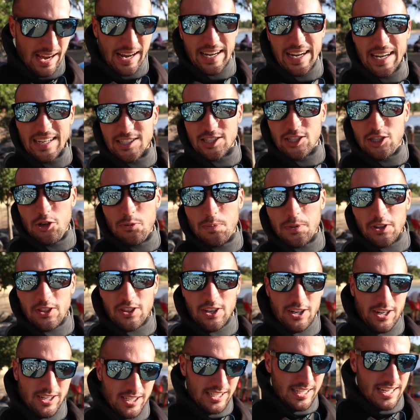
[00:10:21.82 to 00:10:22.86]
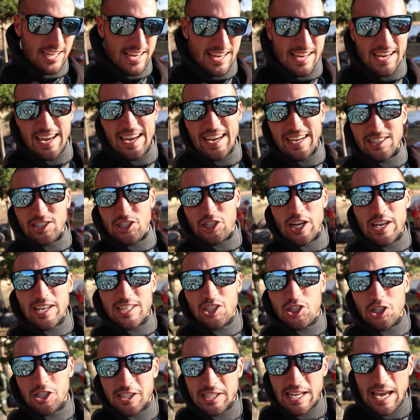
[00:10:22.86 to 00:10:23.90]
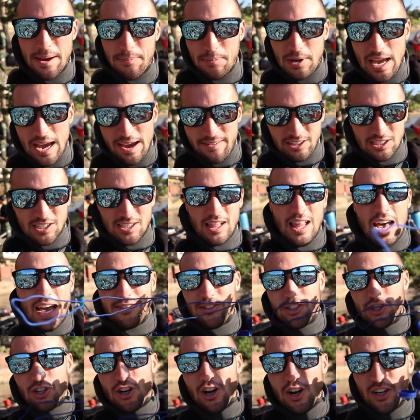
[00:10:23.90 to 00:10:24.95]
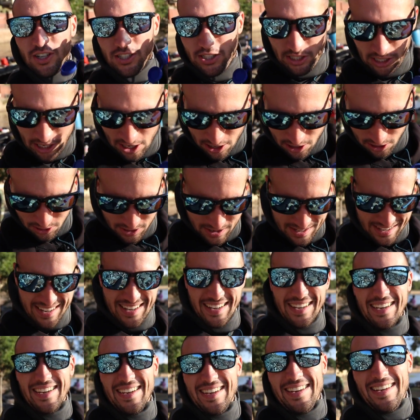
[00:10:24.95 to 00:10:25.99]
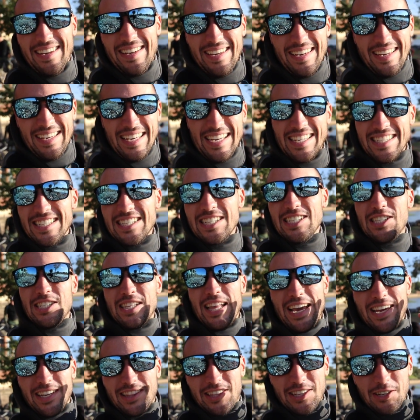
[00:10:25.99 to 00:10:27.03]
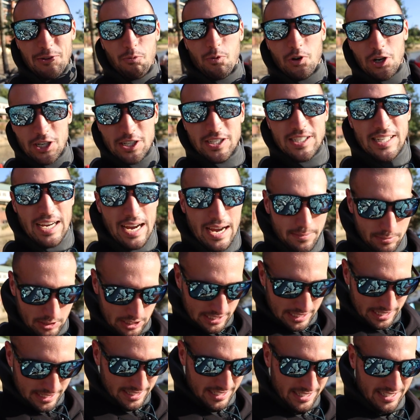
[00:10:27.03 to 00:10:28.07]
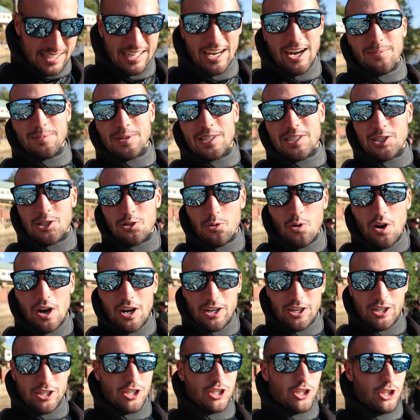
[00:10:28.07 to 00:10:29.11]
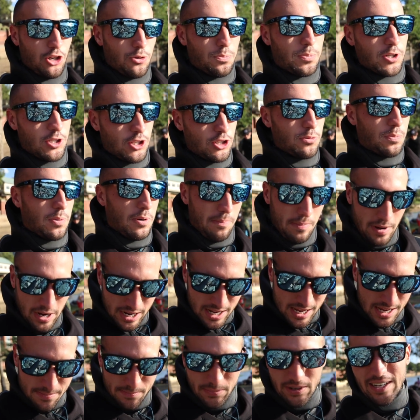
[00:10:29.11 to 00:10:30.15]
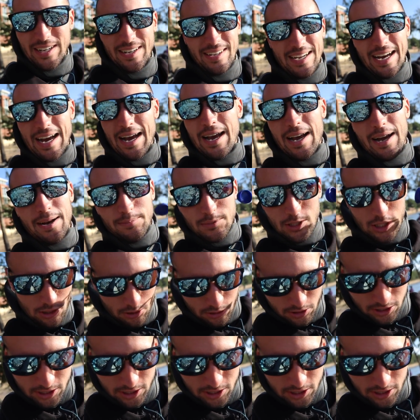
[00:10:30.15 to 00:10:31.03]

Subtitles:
I got super thirsty and Jake just happened to have his live straw. So this is like the worst time to test this out because the water is super, super muddy, but I'm so